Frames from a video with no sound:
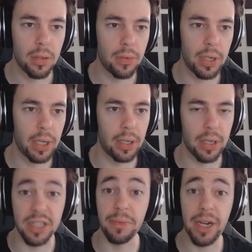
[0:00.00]
Okay,
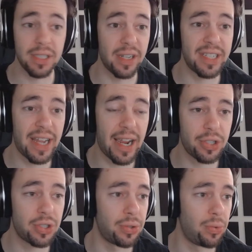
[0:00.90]
cosmetics
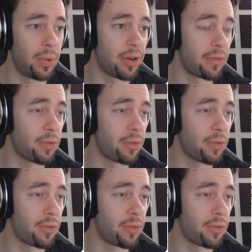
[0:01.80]
attached to letter